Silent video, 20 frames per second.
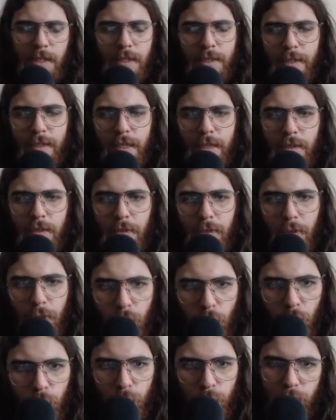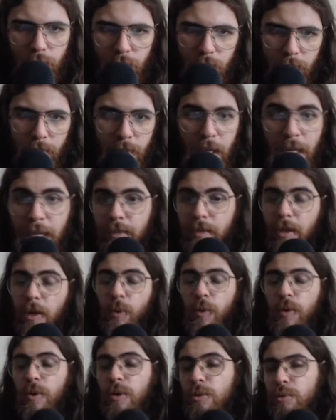says Coulson. Now
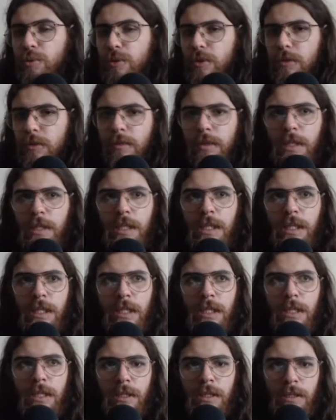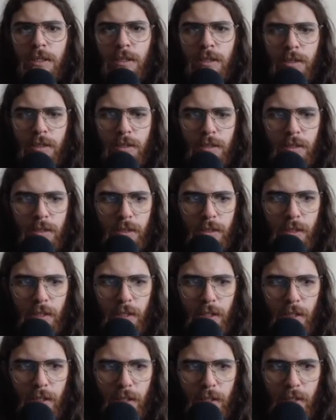Coulson is
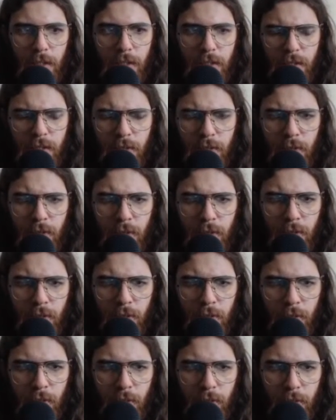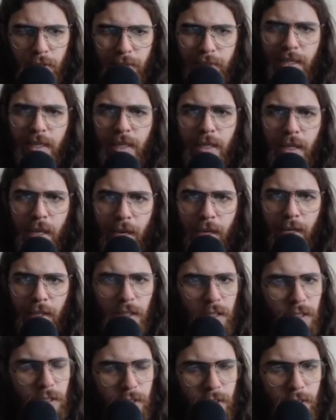the DA
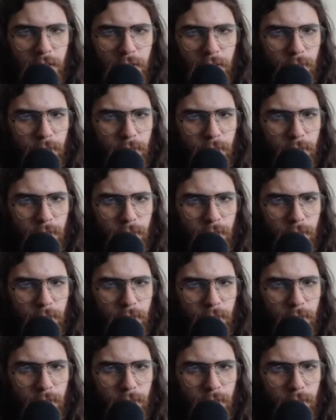in this